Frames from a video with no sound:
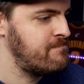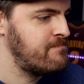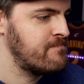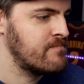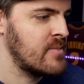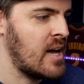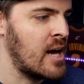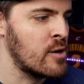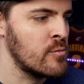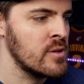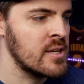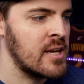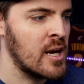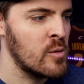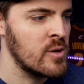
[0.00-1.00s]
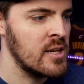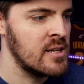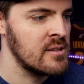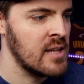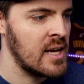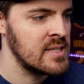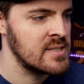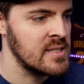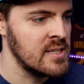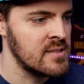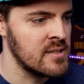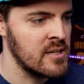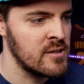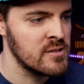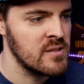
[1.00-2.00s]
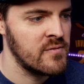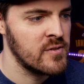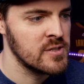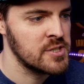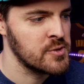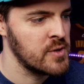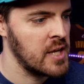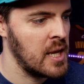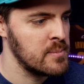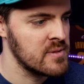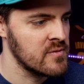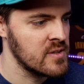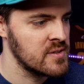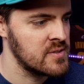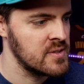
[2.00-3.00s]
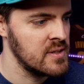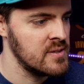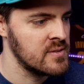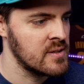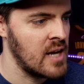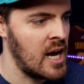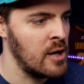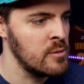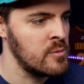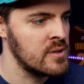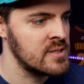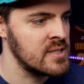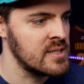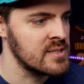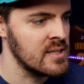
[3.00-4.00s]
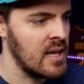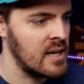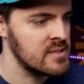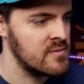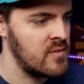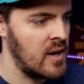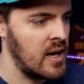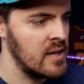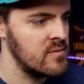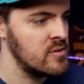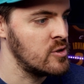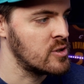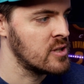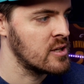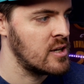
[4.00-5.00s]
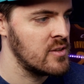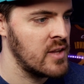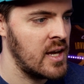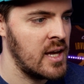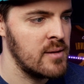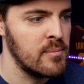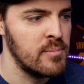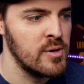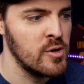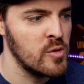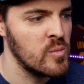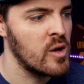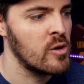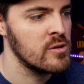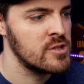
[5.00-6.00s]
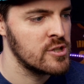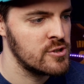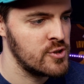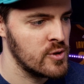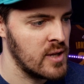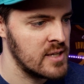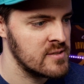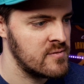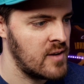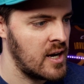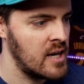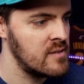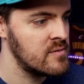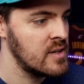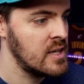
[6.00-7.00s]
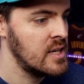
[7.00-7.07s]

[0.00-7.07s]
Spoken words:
I don't really care what he did last season. Here's the first 3 games of this season. I only want to see his last 5. You click on that, boom, it only shows you last 5.